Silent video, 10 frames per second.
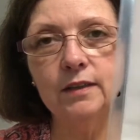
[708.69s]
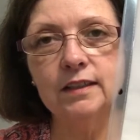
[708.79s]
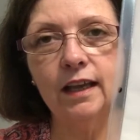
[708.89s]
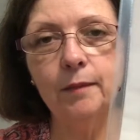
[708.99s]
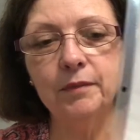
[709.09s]
It's
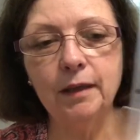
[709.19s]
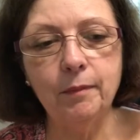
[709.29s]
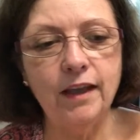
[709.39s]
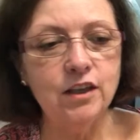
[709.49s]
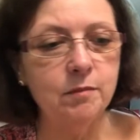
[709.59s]
like a
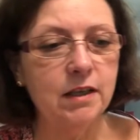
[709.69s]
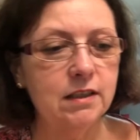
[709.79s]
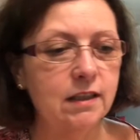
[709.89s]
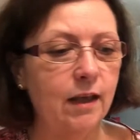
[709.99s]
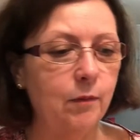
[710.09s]
companion piece
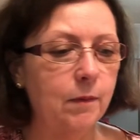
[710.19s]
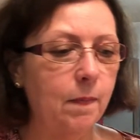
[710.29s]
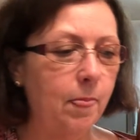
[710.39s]
to that one.